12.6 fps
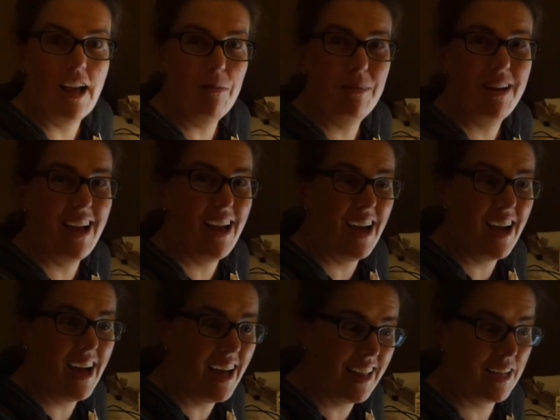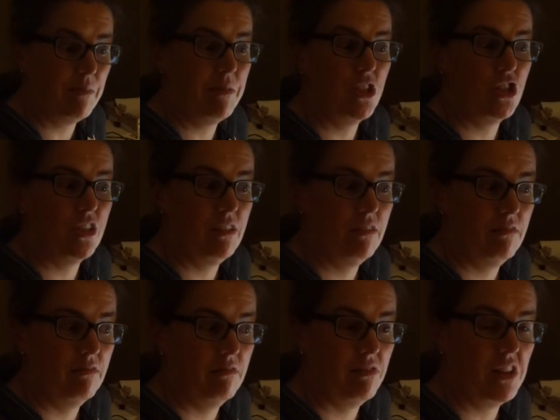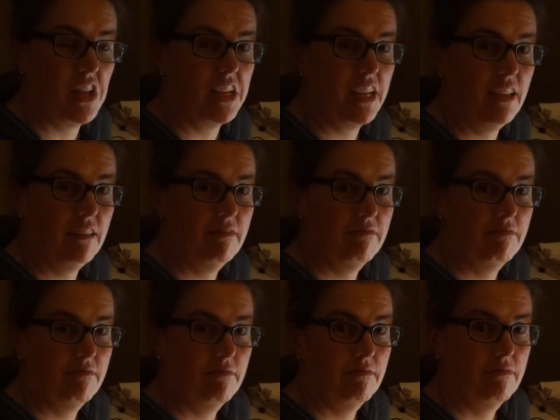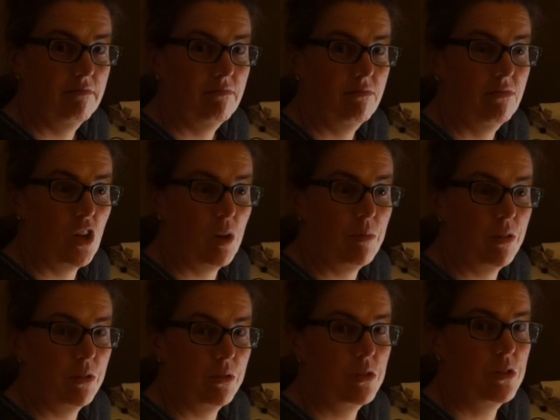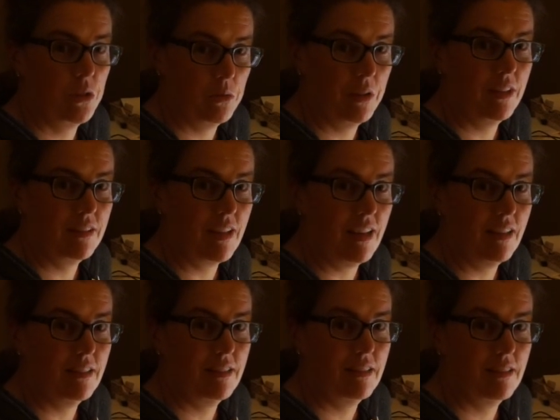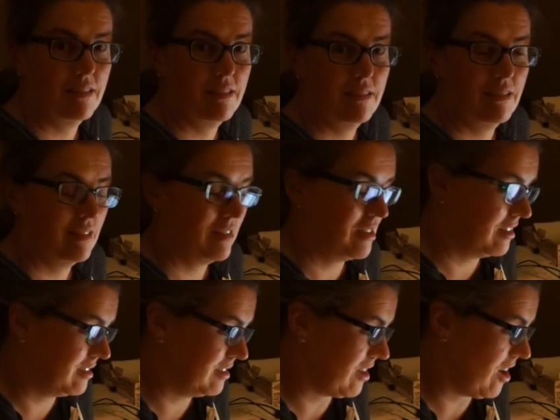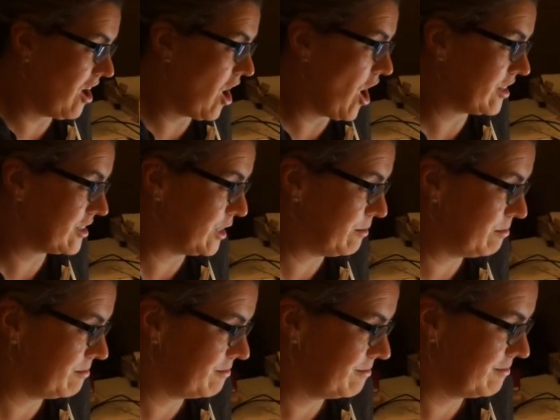I've been out of commission vlogging for almost 2 weeks, guys. So this is awesome.